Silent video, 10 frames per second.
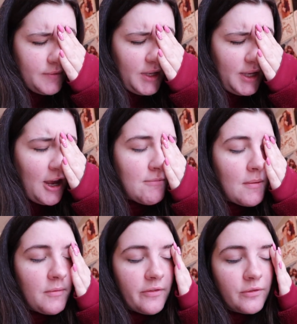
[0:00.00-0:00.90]
I can't
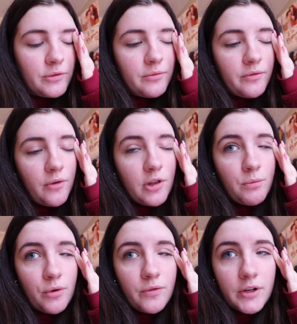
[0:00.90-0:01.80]
remember if it was before the
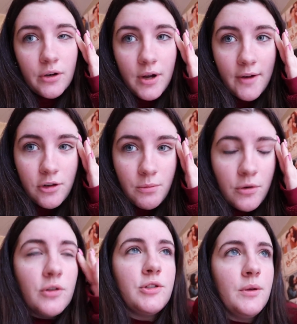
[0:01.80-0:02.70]
proofreader or after the
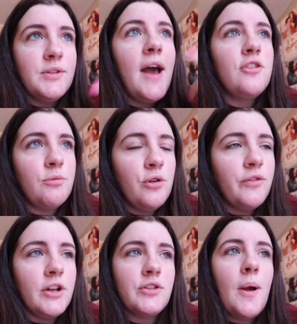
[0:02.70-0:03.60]
proofreader. It was after the
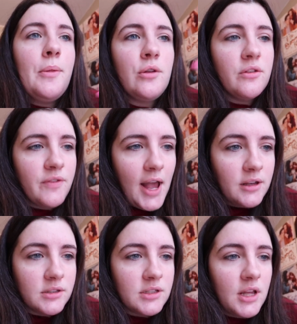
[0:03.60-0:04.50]
proofreader. So I uploaded the
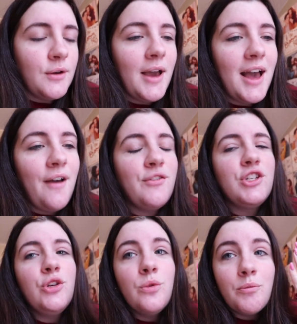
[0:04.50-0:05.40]
files. You have
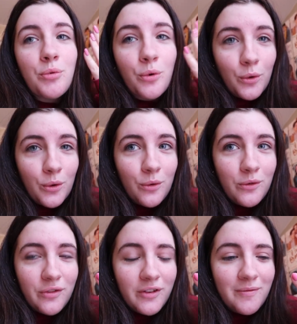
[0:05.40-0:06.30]
to
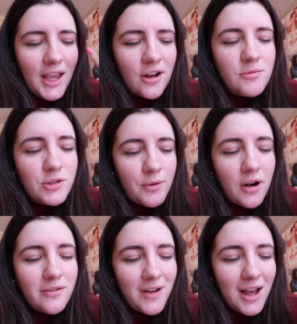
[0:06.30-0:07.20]
approve Ingram
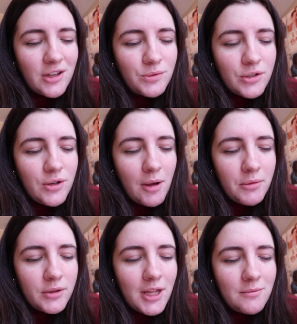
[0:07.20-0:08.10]
Spark files when you
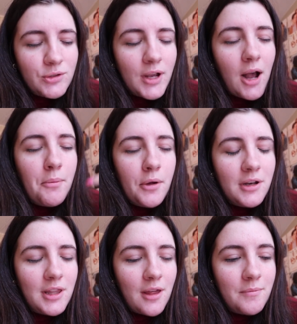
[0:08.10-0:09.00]
upload them. So I
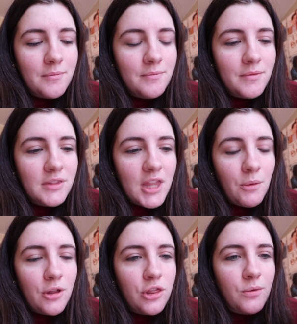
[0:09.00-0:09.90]
uploaded them. They
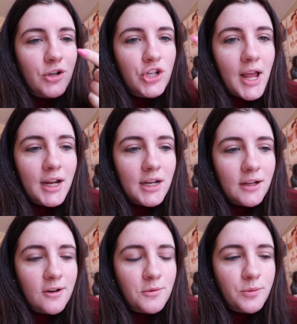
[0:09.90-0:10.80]
went through a check on
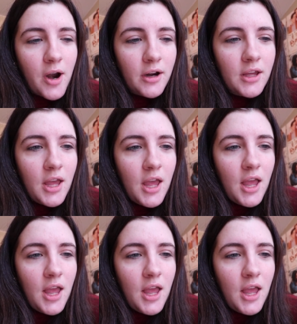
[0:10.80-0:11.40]
Ingram Spark.